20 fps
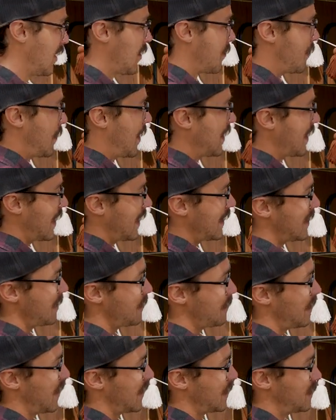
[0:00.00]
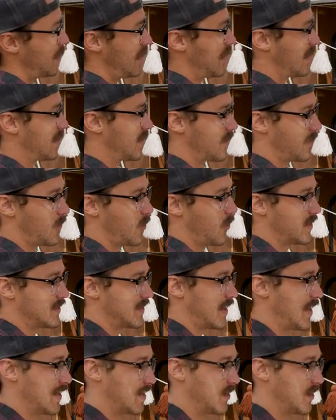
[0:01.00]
my hiking backpack that of course I